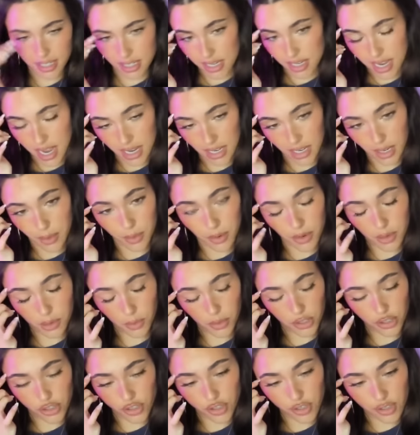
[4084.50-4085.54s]
anyone,
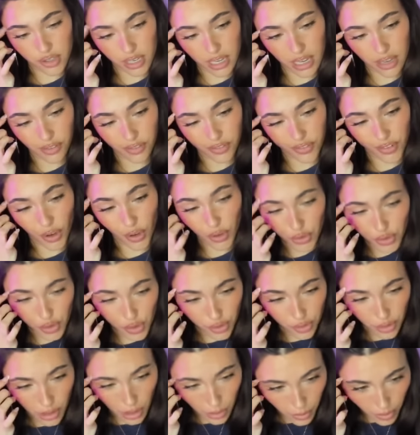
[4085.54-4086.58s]
which if also you
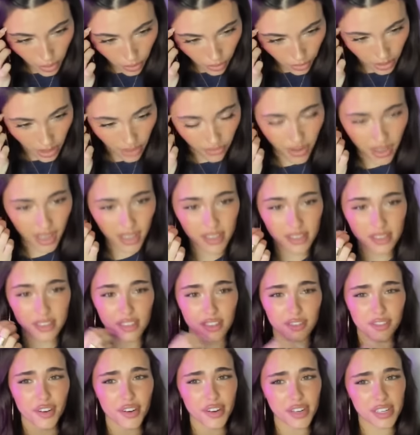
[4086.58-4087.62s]
know what Earth Cafe is, it's a
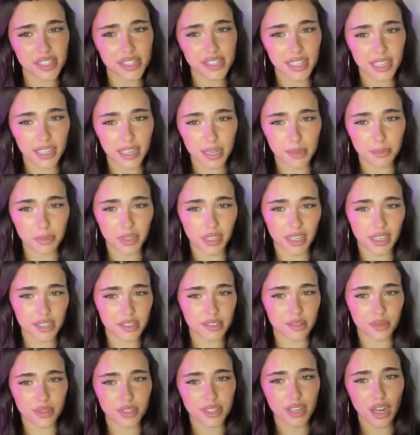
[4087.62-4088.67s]
very sceney place, so
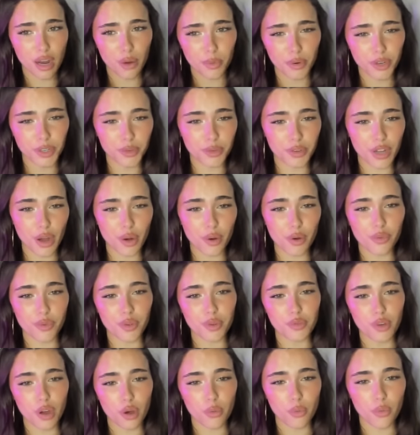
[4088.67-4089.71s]
it's not where you go if you
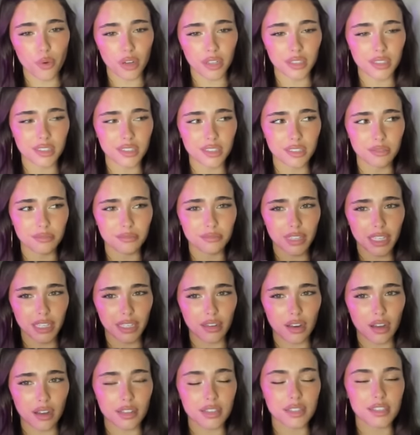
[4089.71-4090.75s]
don't want to like
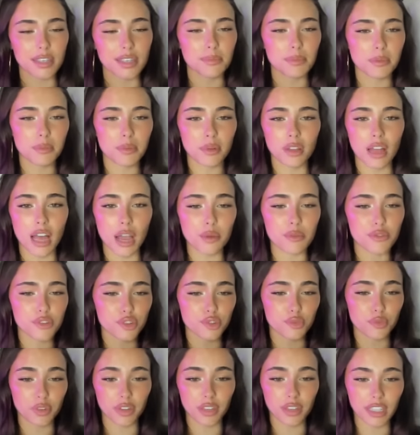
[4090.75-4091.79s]
not see people. I was just
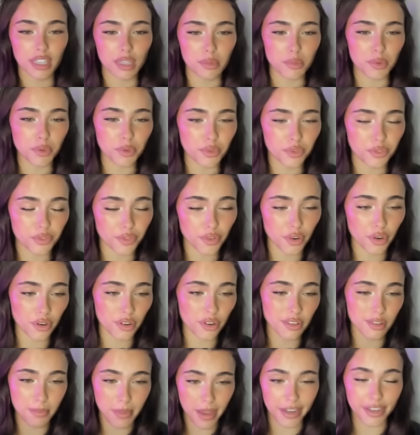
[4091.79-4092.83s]
really in the mood for the
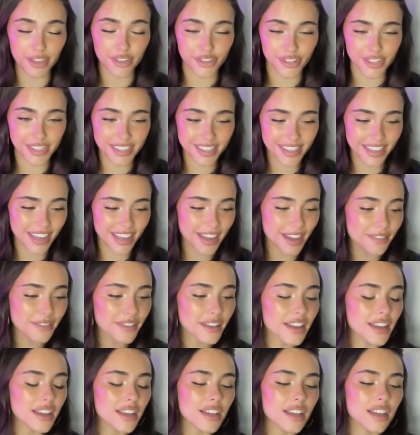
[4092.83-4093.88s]
mac and cheese that they have.
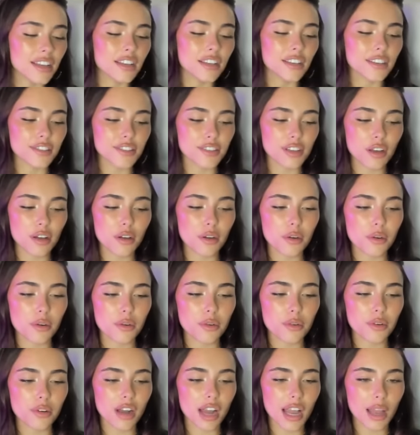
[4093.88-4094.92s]

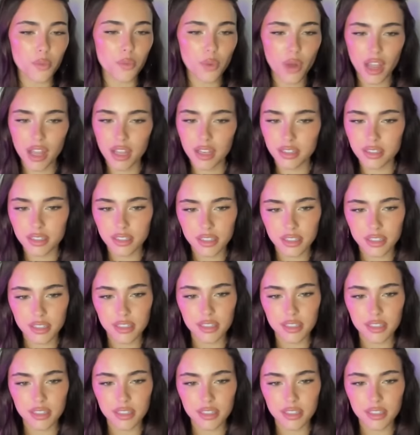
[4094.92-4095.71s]
So I went.